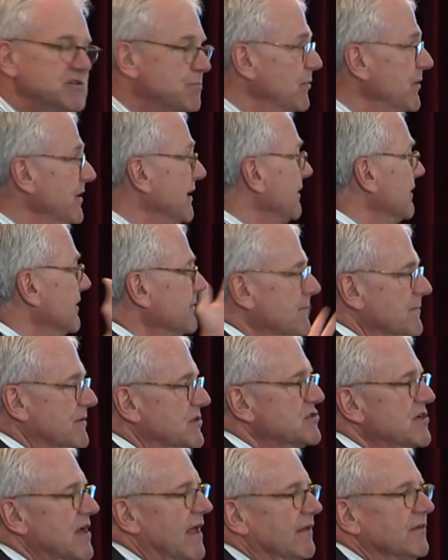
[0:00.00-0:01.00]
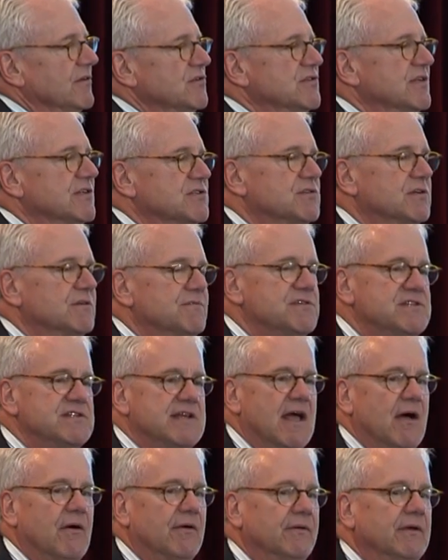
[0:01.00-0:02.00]
pretty clear from the challenge that
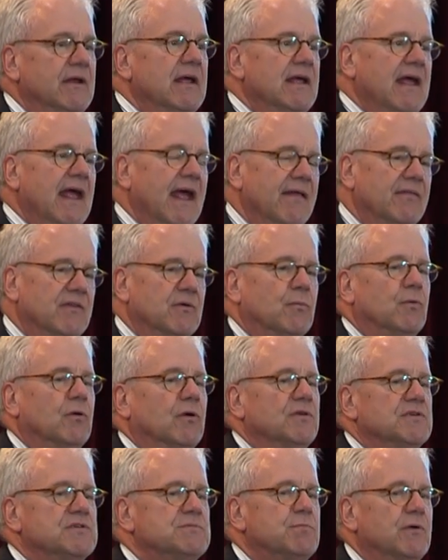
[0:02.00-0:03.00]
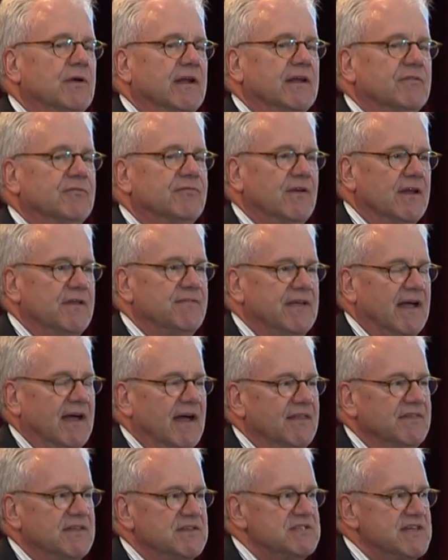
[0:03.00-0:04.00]
ServiceNow and, and the world is putting in front of the,
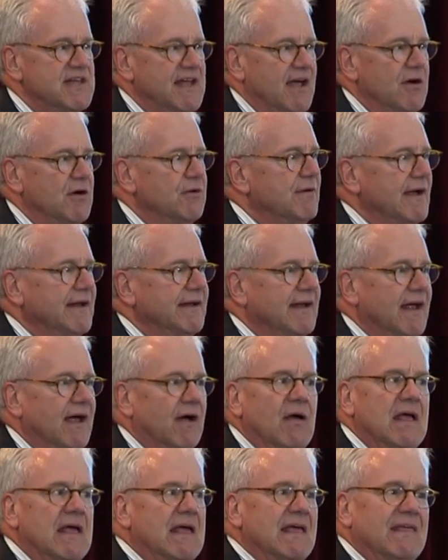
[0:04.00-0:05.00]
the CIO right now,